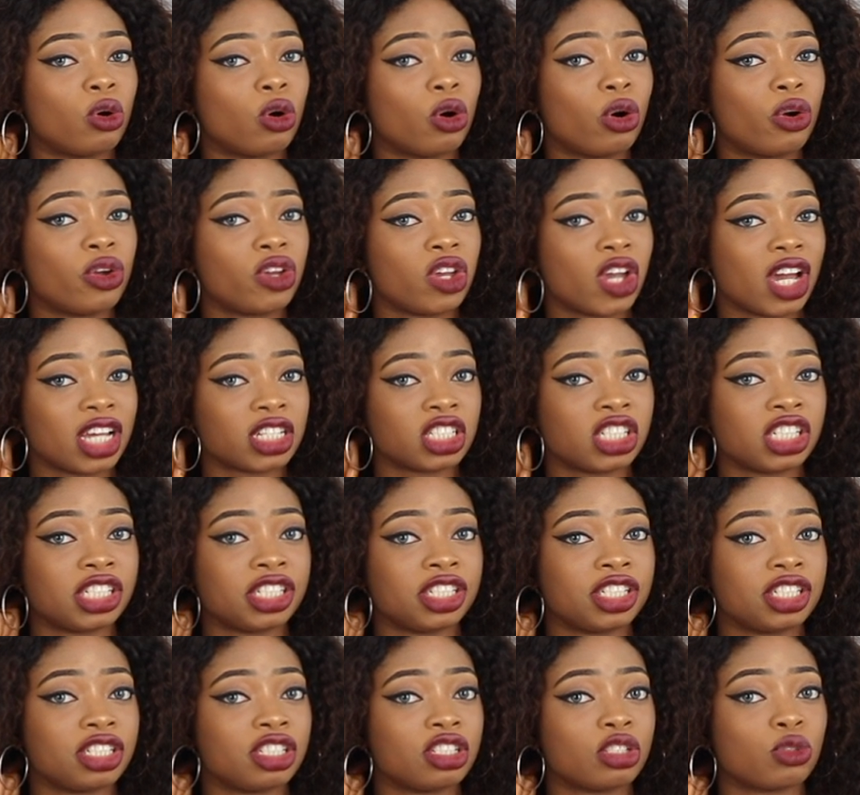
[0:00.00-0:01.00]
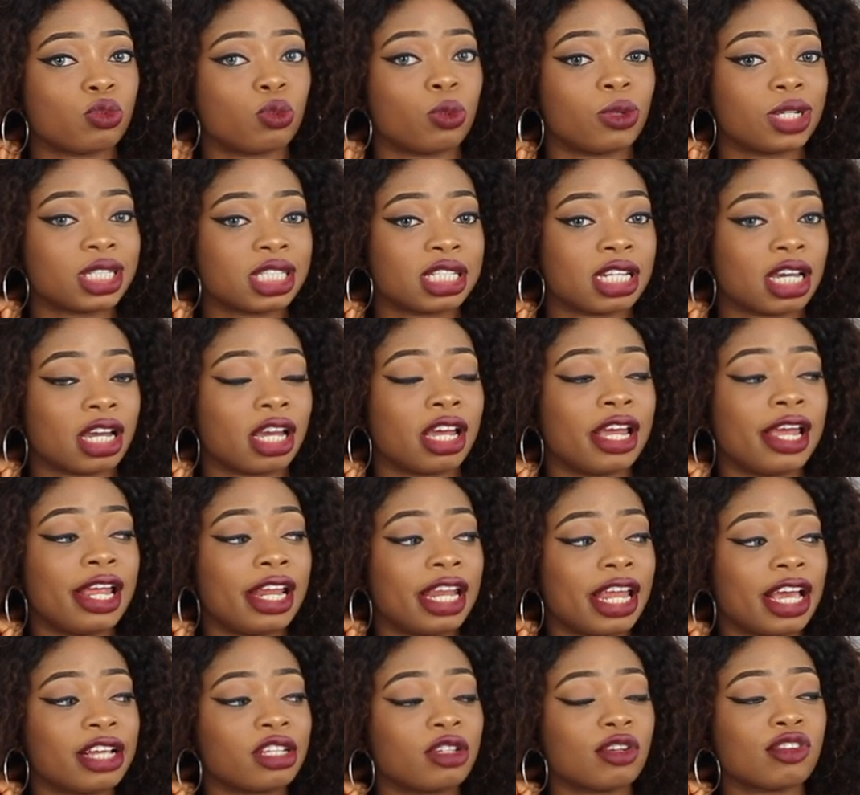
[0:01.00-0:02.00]
all you actually need is water.
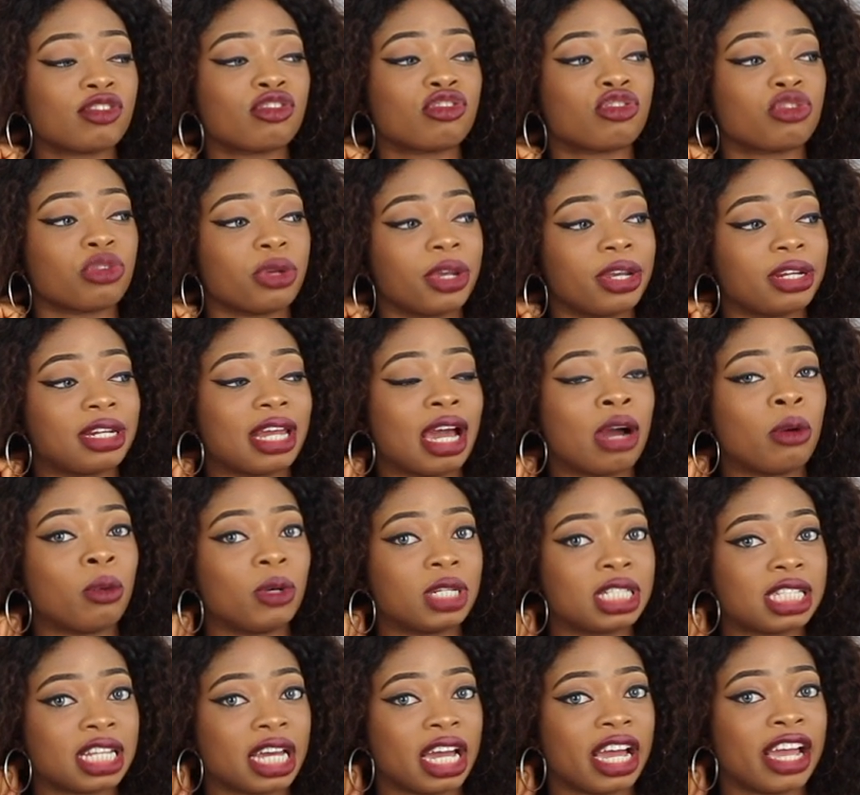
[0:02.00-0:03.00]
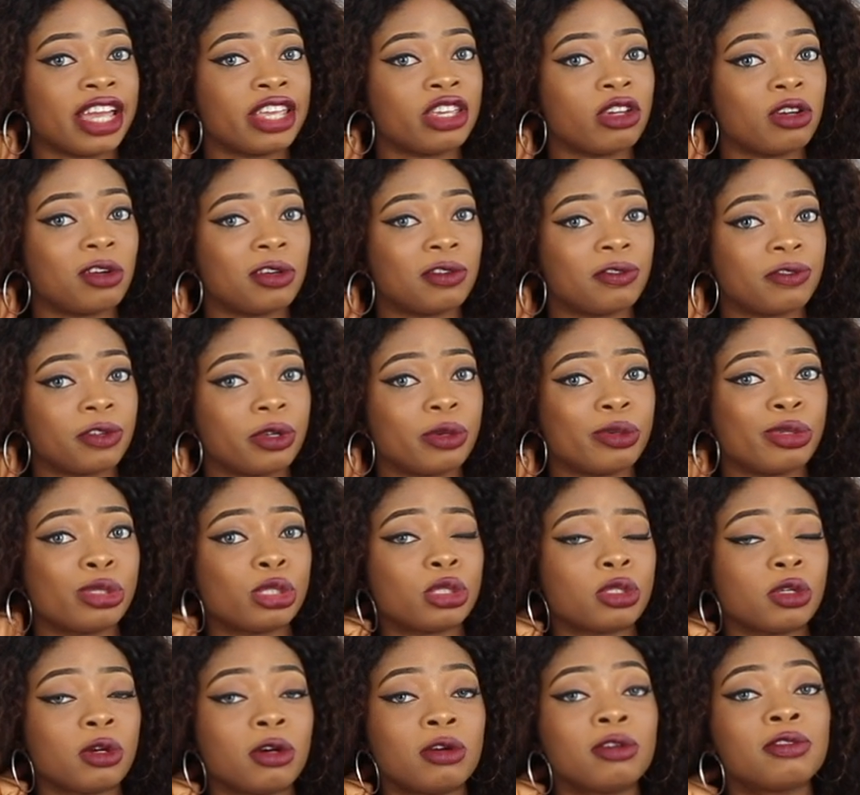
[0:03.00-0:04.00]
Like, just drink that water and you'll feel
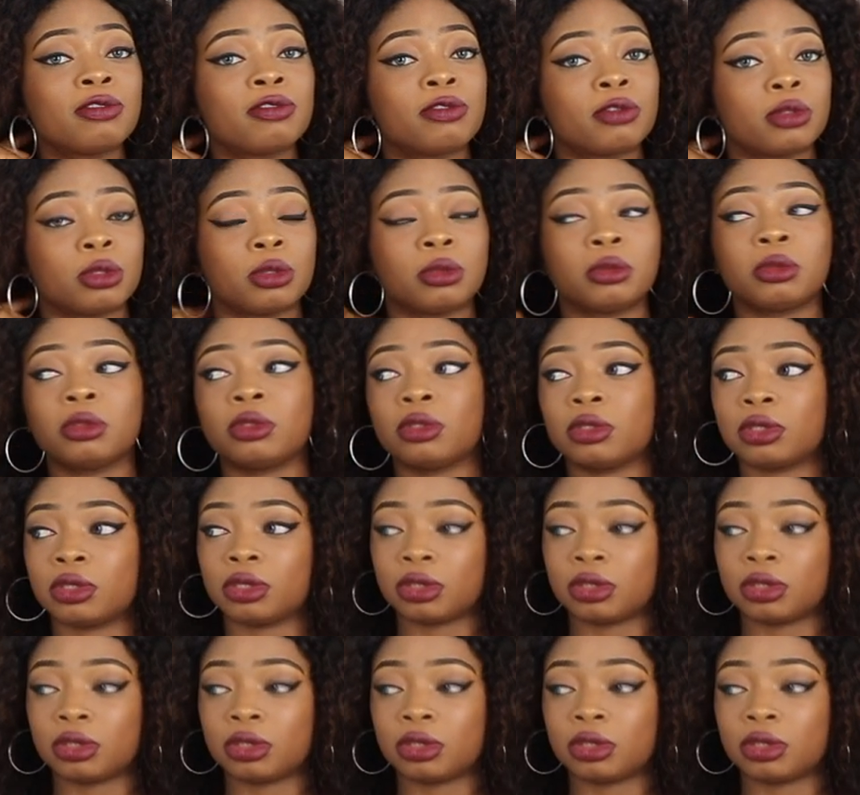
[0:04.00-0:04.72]
so full.